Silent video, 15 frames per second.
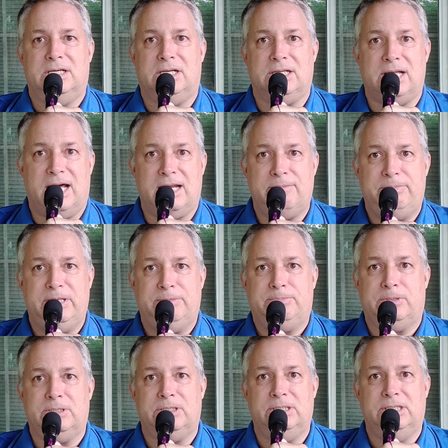a lot of
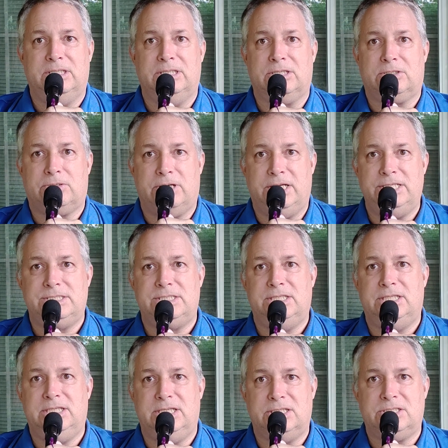people in the
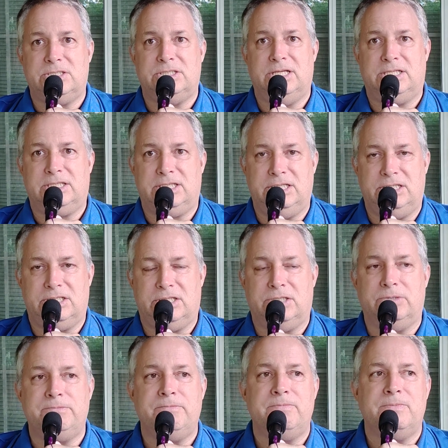crazy internet
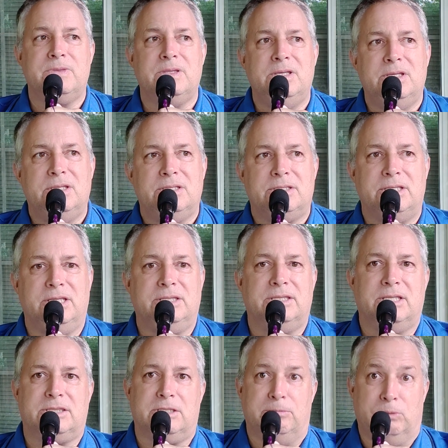keto think
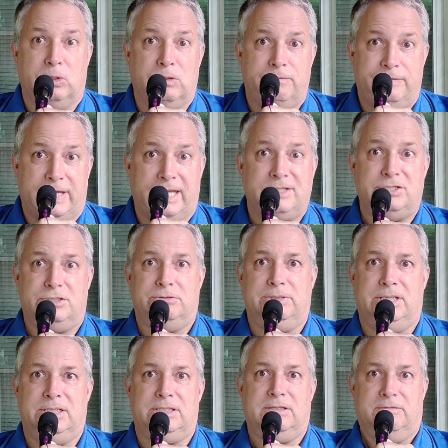that the more fat you
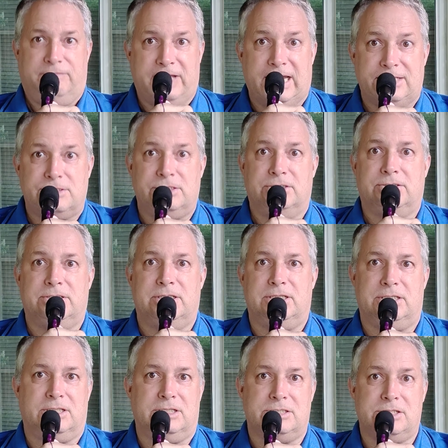eat, the faster you'll get
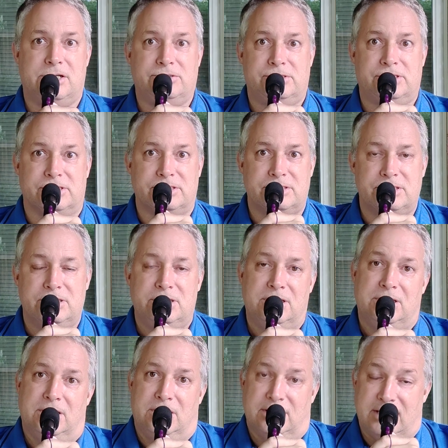into ketosis.
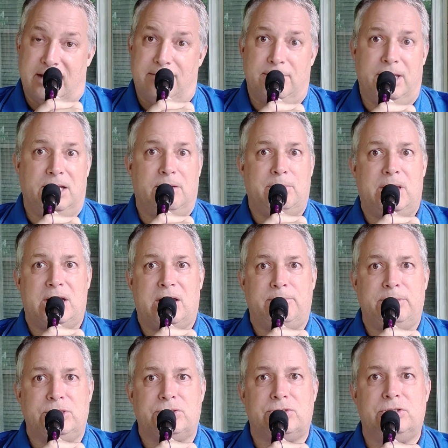That may or may
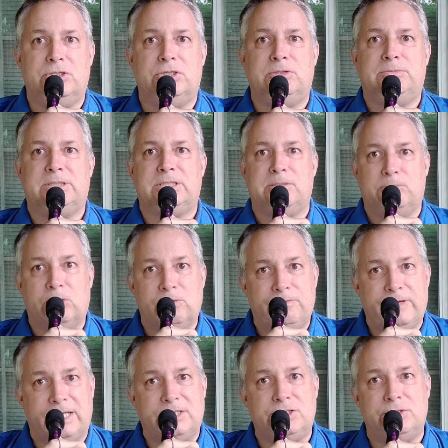not be true, but the more
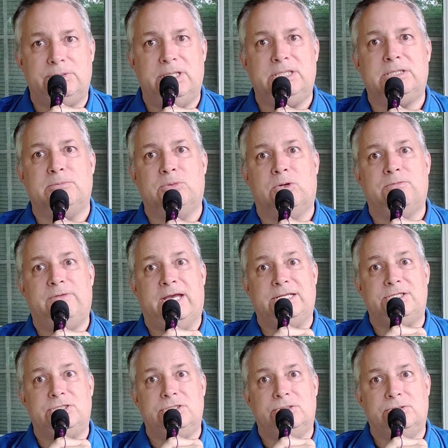fat you eat, the more
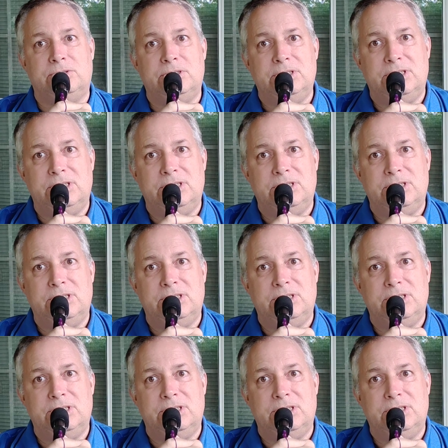fat you